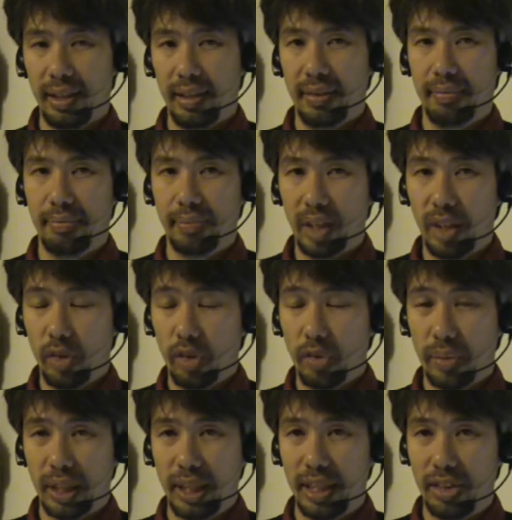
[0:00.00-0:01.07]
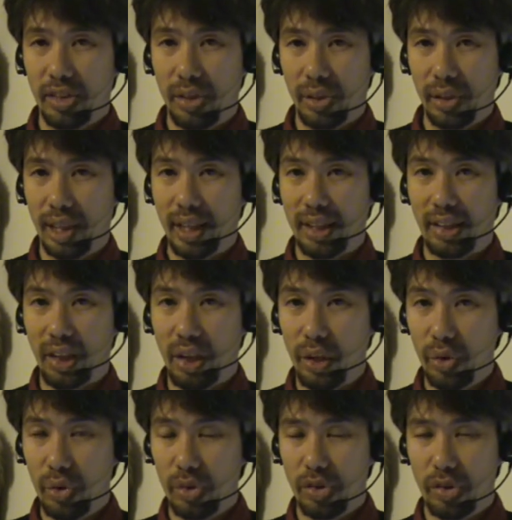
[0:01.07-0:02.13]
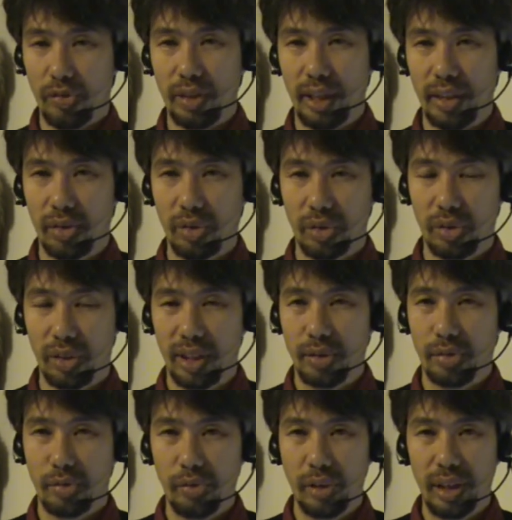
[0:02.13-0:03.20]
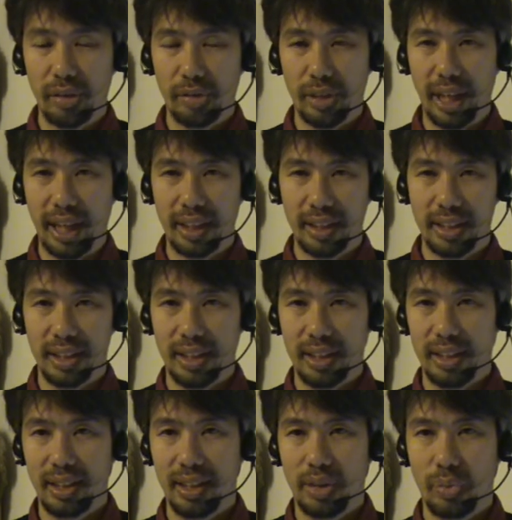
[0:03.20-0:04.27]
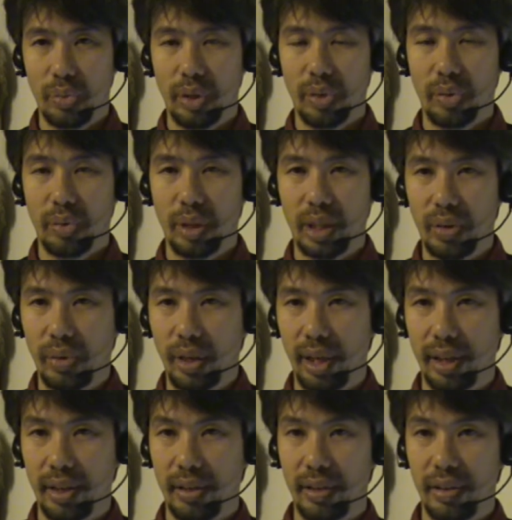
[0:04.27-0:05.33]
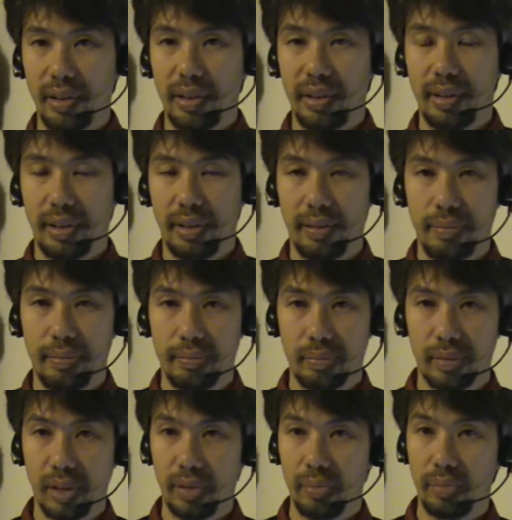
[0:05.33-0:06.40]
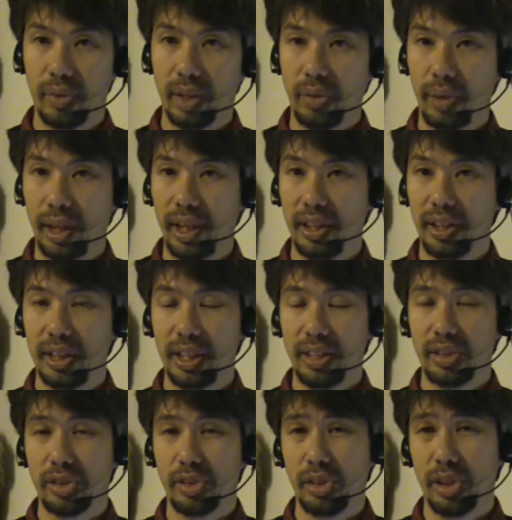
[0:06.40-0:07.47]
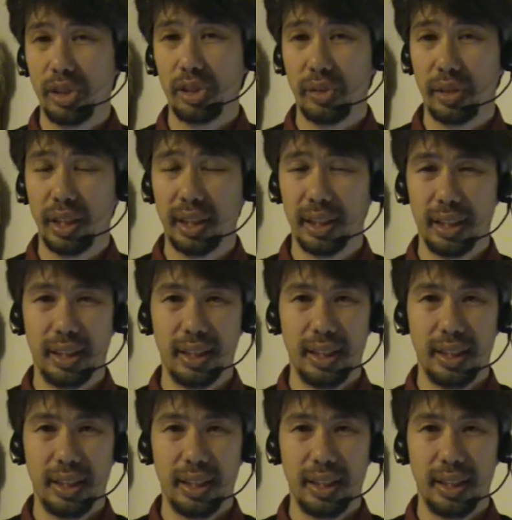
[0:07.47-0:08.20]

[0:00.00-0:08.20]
Um, ultimately, to get loose of that or to get free of that, it will require, um, in way, energetic surgery.